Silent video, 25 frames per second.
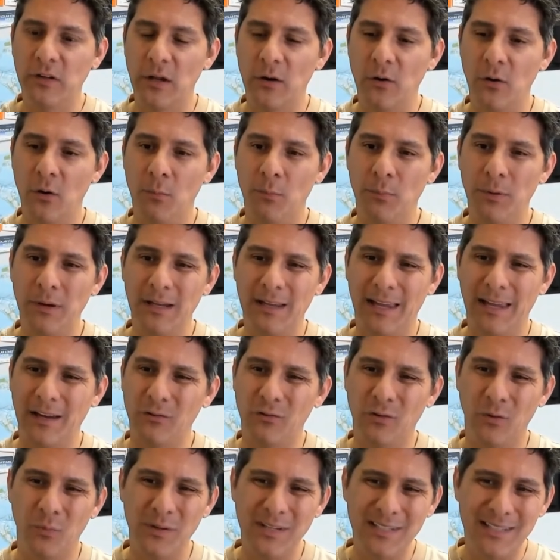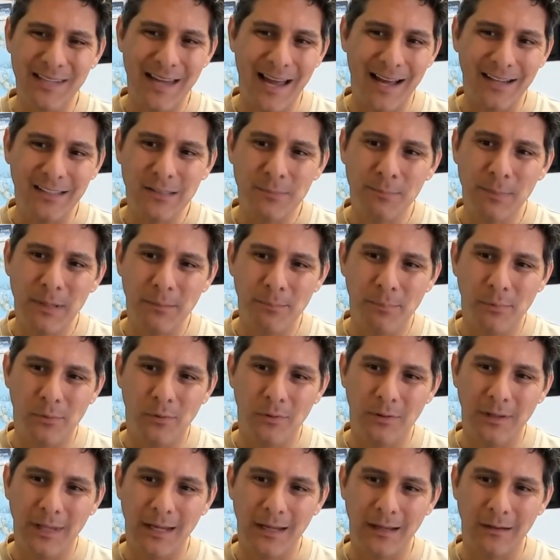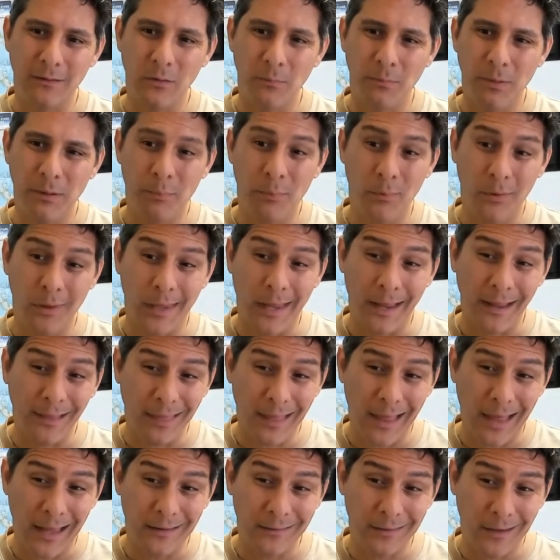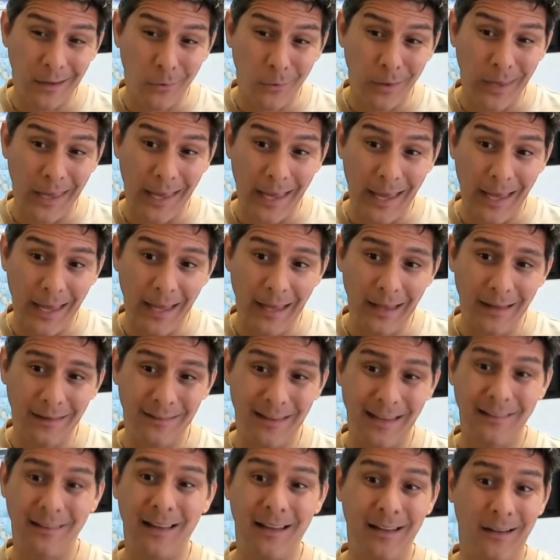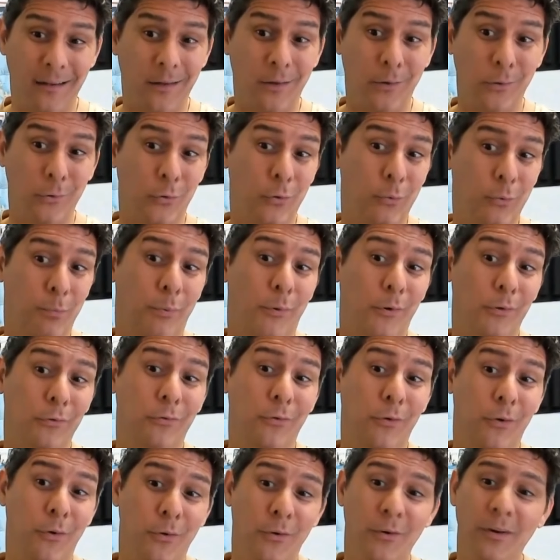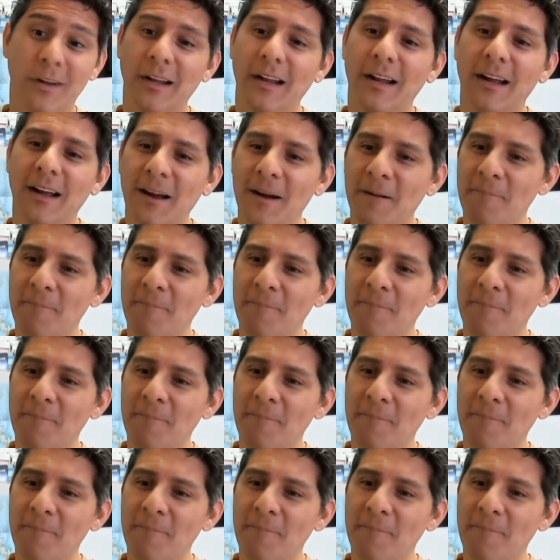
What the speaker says: center and being like, should we text people? Like, do people like that? Is that okay? Is that like a little too personal?